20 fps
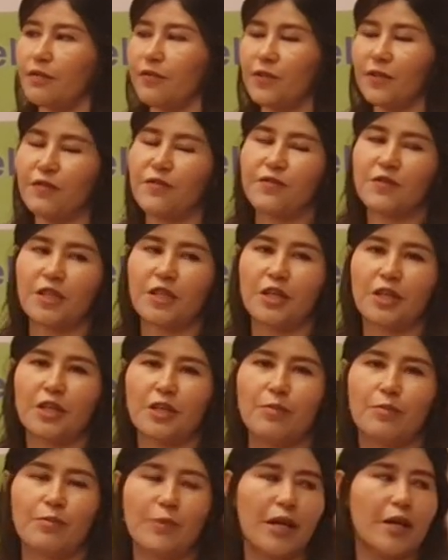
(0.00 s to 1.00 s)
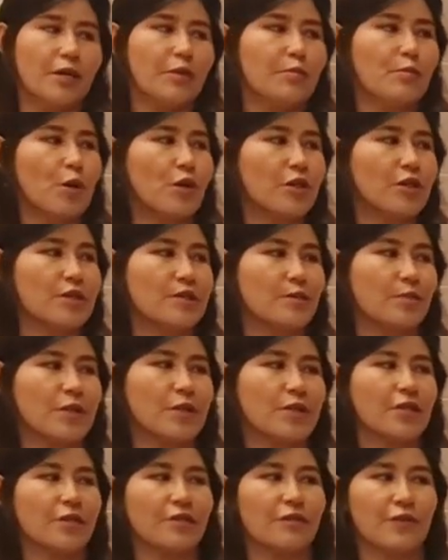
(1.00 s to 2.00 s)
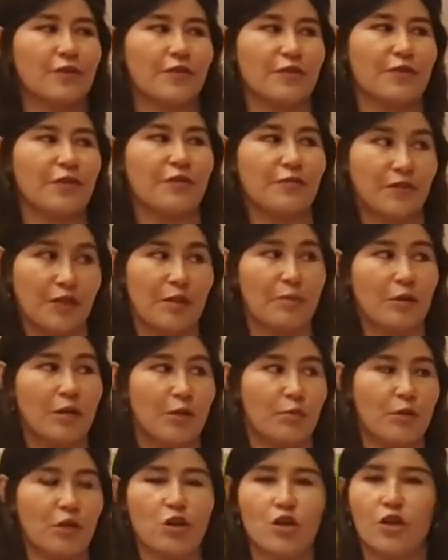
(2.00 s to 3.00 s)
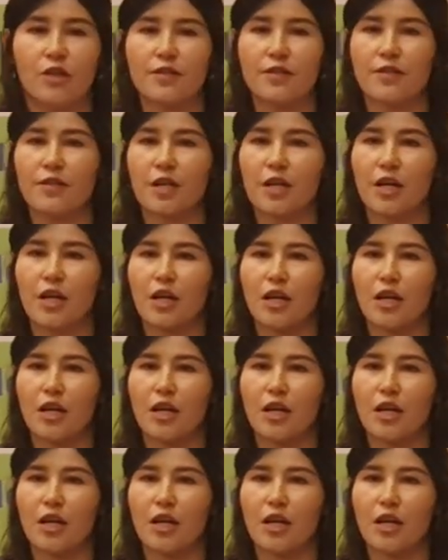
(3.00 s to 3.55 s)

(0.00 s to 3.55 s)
50 male participants and 50 female, because